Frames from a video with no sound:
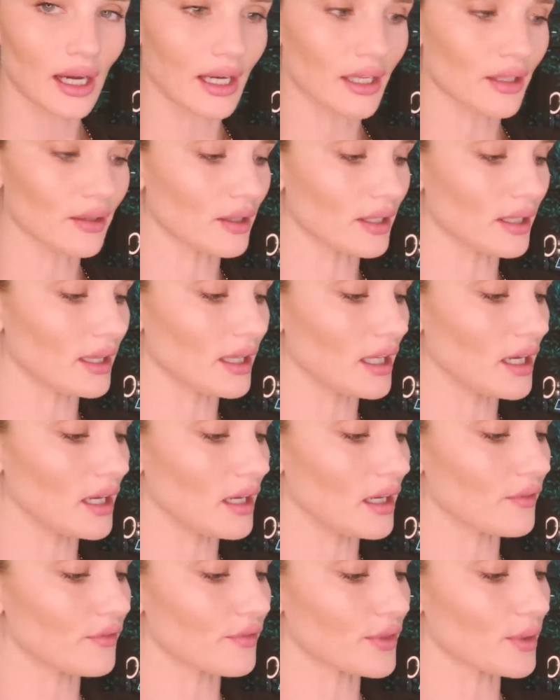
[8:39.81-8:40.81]
I don't know, I
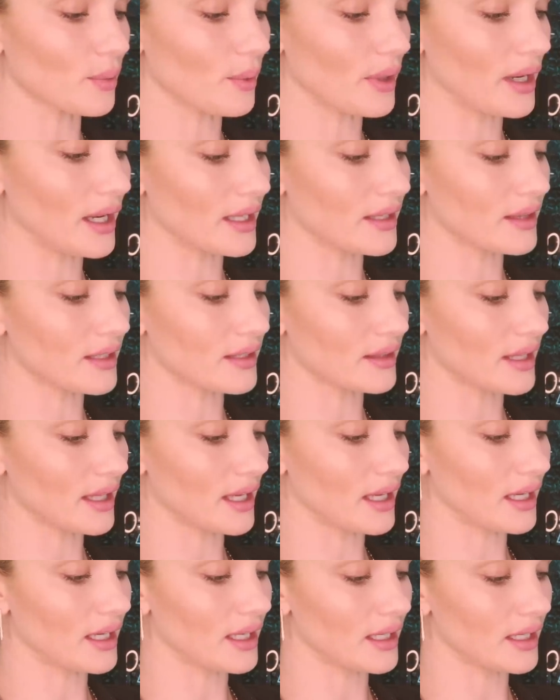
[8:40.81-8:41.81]
love the way that
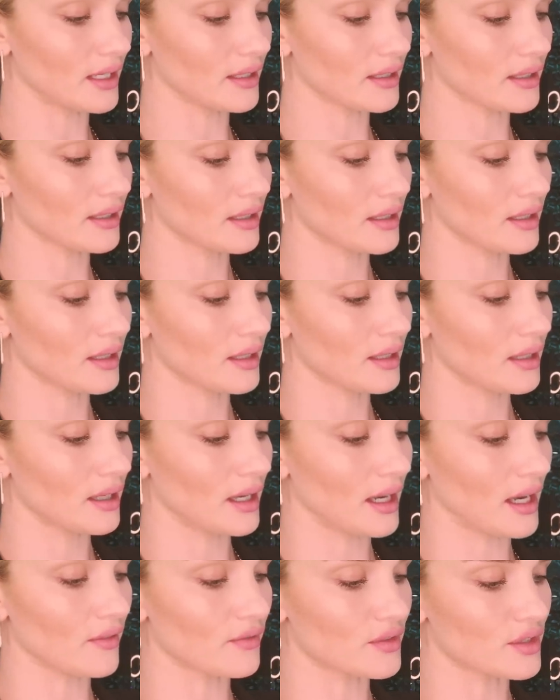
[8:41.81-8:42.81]
they
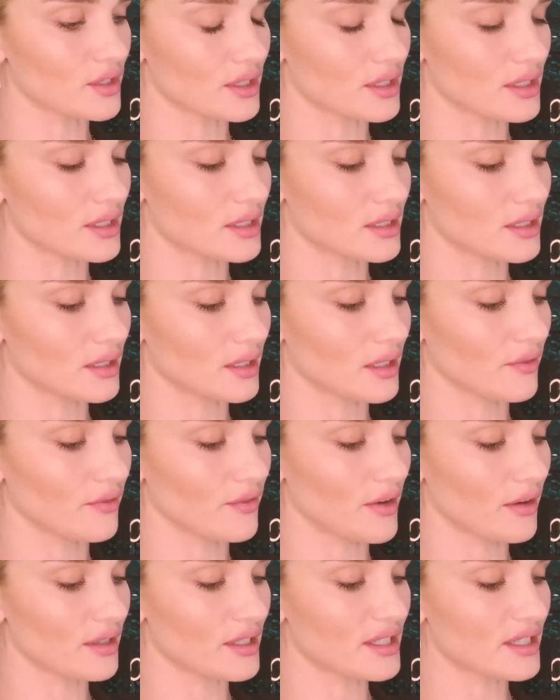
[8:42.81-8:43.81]
have just a
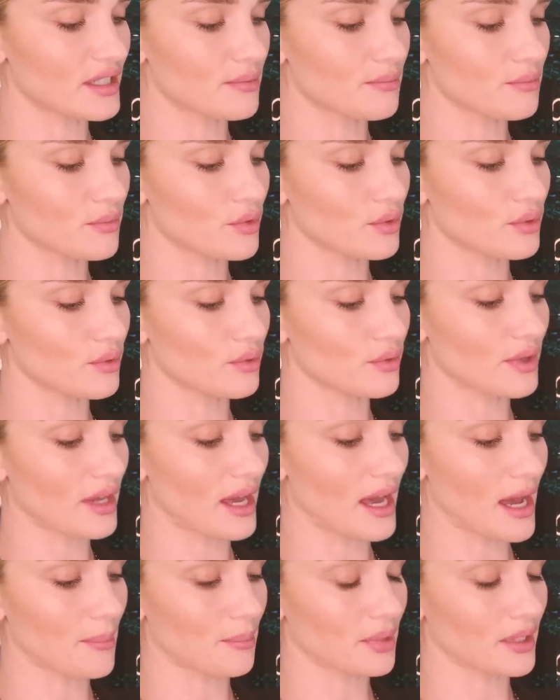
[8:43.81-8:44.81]
very smooth
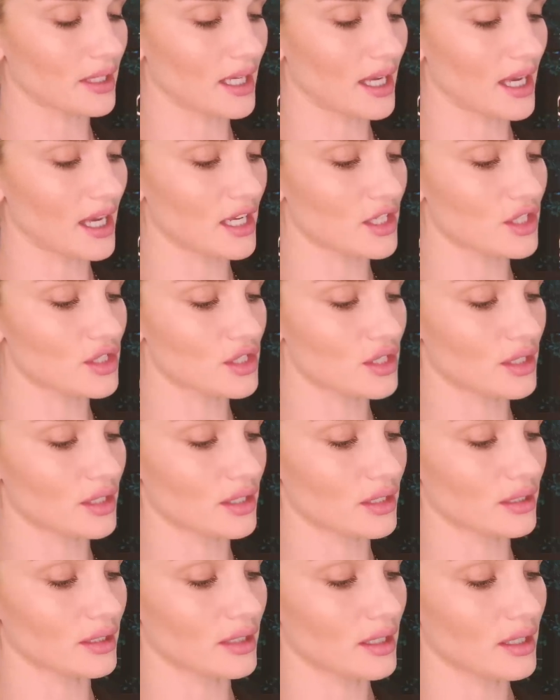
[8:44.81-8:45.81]

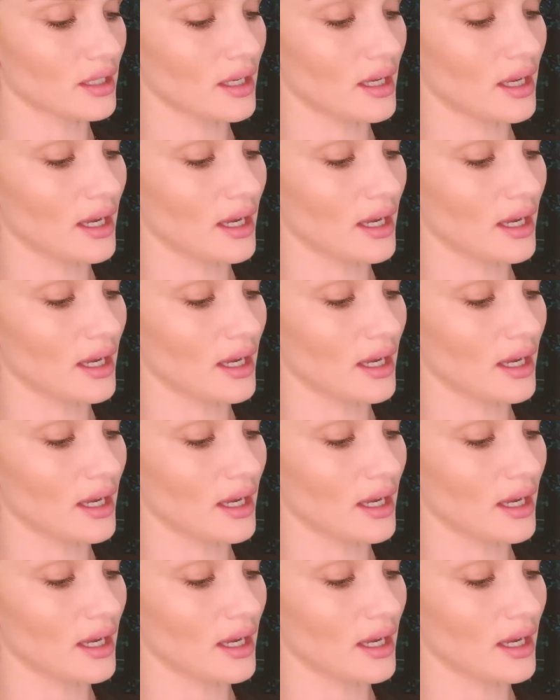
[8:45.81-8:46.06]
application.